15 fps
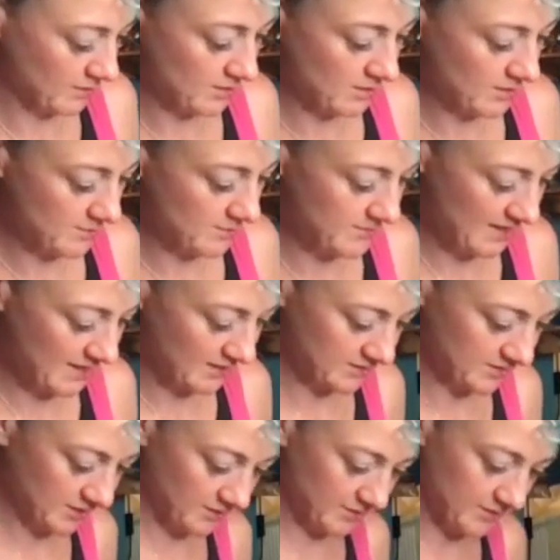I'm
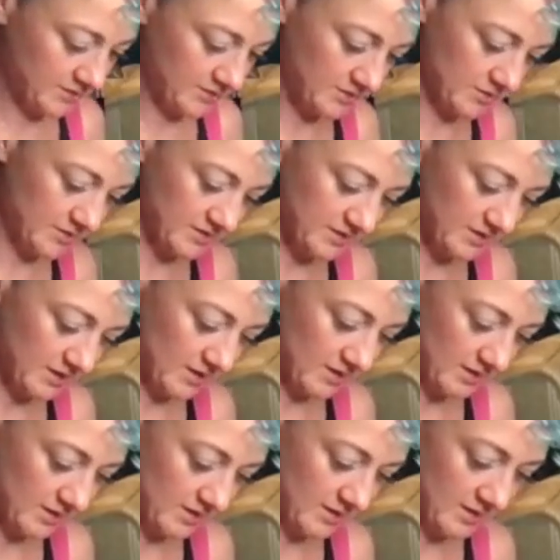next going to do the
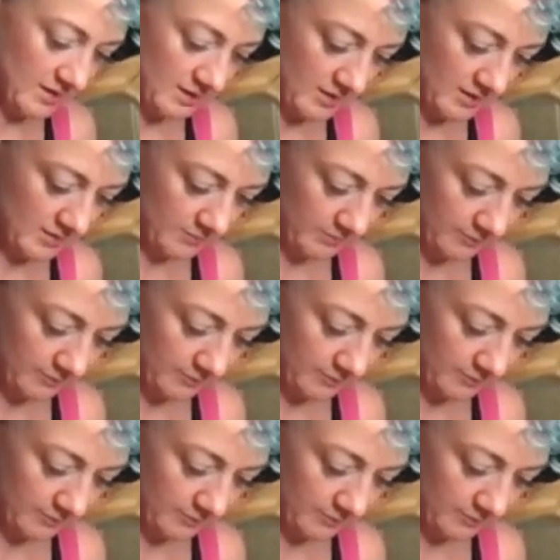sun, I think.